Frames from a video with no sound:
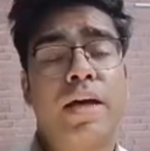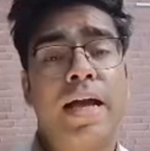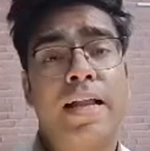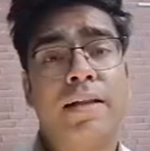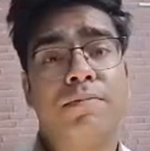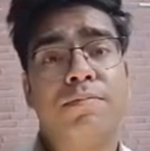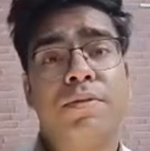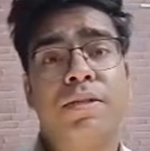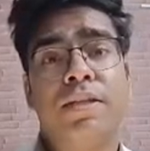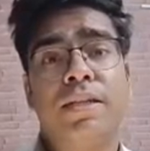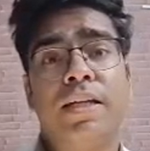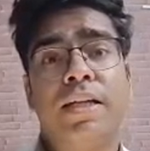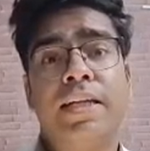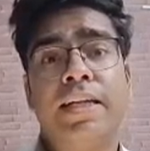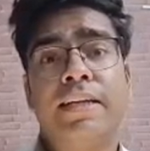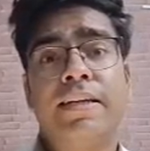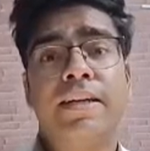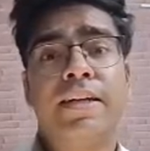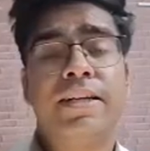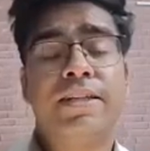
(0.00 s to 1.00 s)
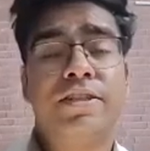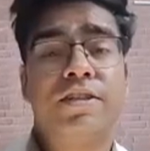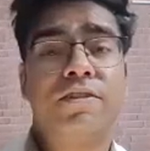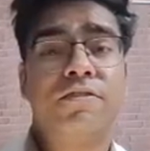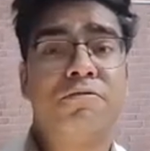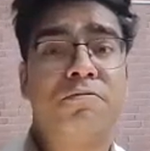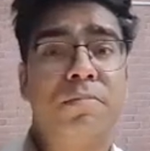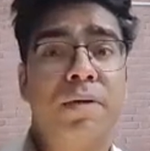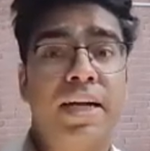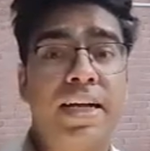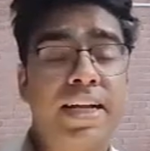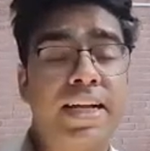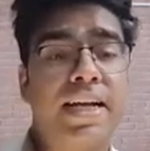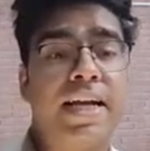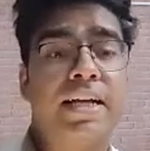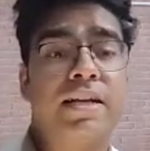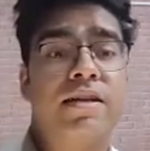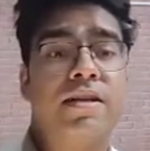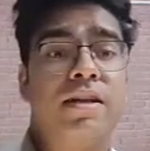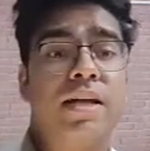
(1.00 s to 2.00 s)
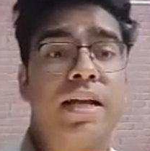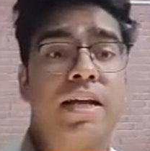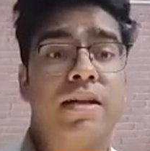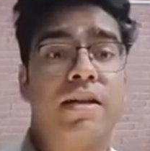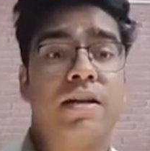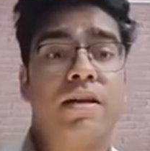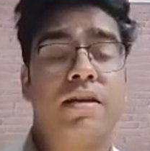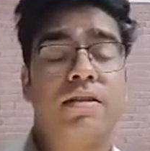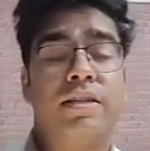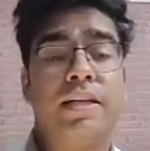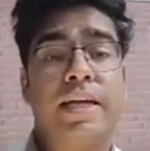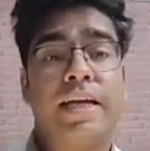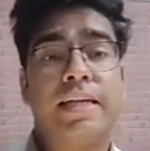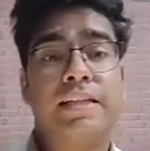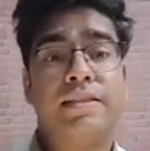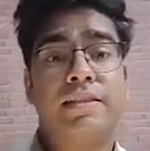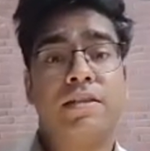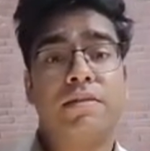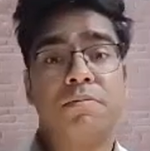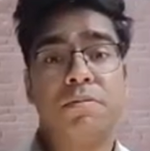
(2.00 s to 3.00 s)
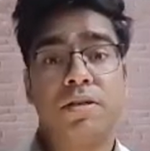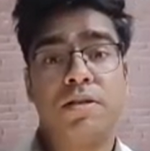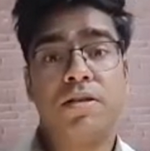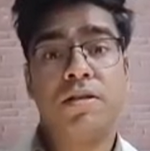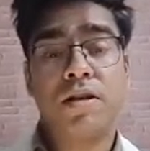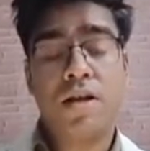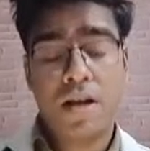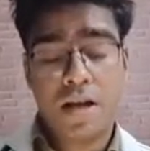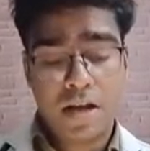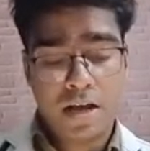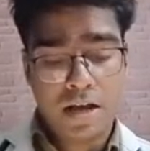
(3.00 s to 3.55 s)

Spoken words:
helps in the degradation of bradykinin, and the ACE inhibitor,